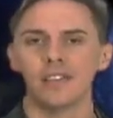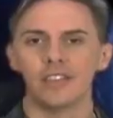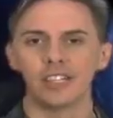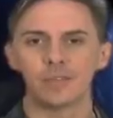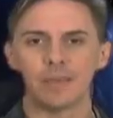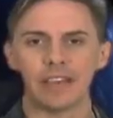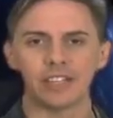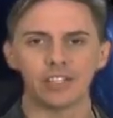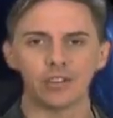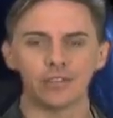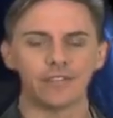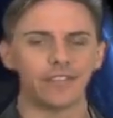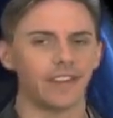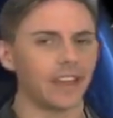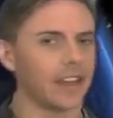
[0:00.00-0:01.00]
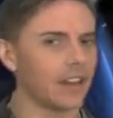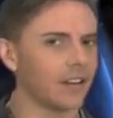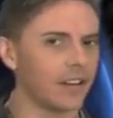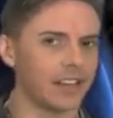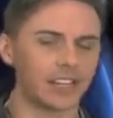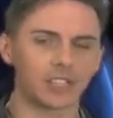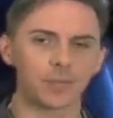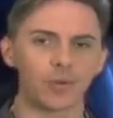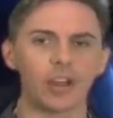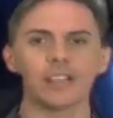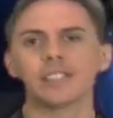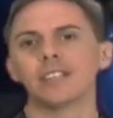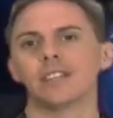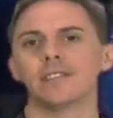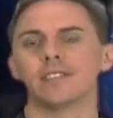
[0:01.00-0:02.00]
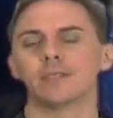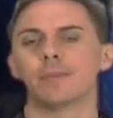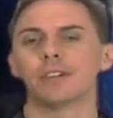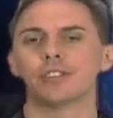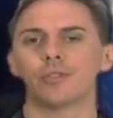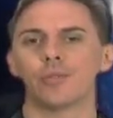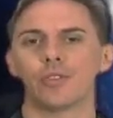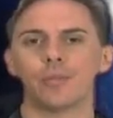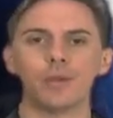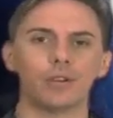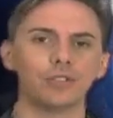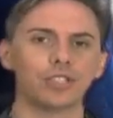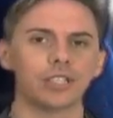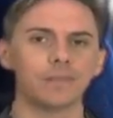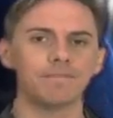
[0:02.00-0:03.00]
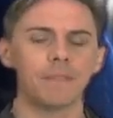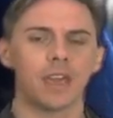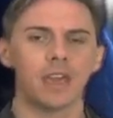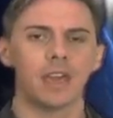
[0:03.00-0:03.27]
This makes you very expressive, especially with emotion,